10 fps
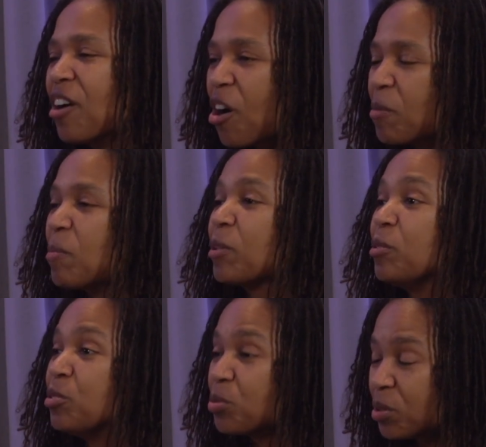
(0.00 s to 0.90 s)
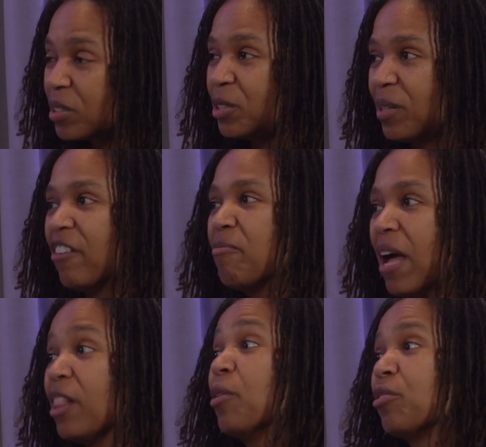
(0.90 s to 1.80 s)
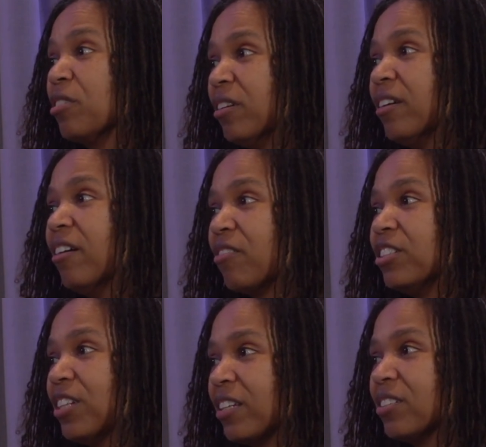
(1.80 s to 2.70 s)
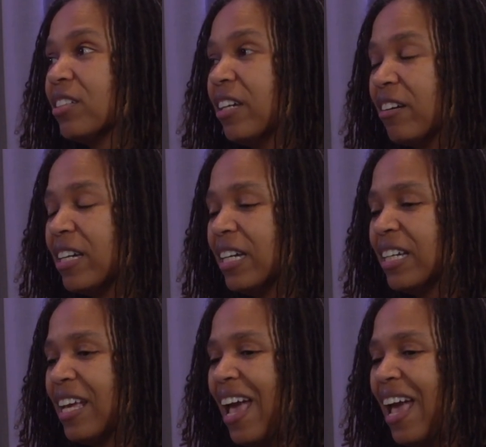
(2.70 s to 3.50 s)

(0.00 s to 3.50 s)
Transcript: are people who truly do have malodor of the genital area,